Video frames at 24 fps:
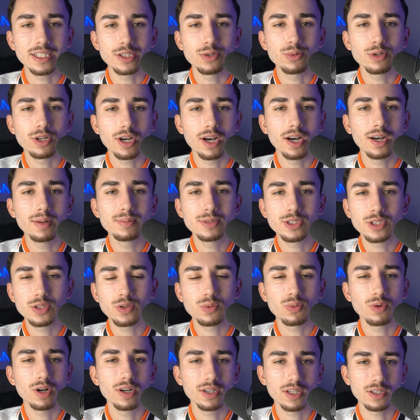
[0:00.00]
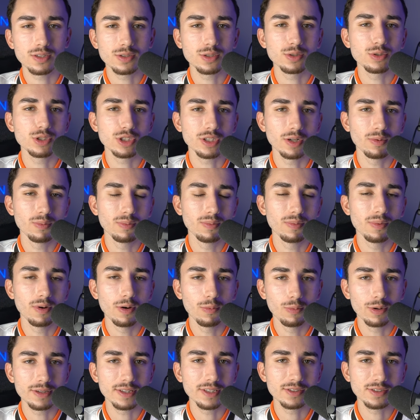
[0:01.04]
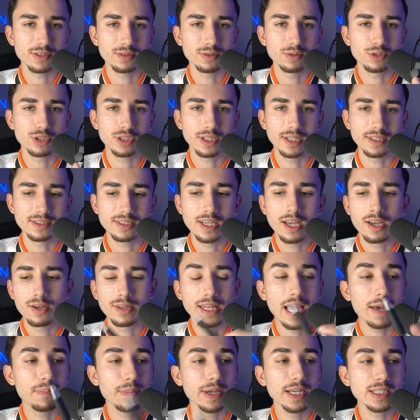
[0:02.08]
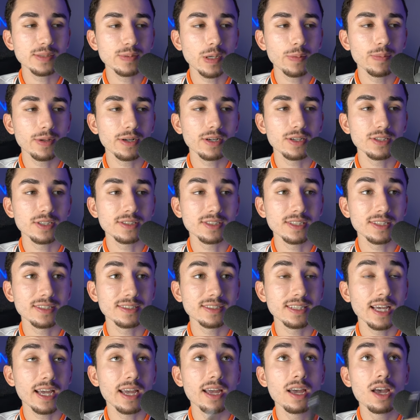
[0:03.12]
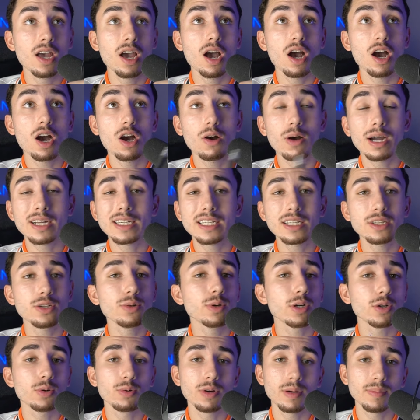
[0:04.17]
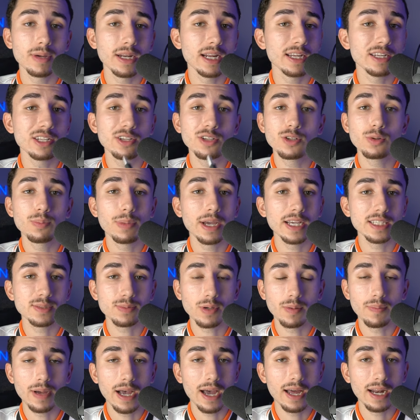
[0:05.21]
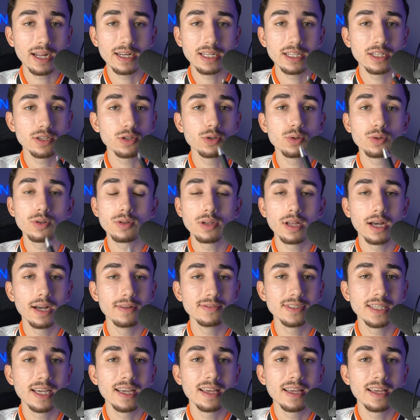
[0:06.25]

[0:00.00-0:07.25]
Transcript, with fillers: You come to the wrong conclusion on, on what the solution is. That baseball player is going to say, oh, I need new equipment. I need a new baseball bat. I need new gloves.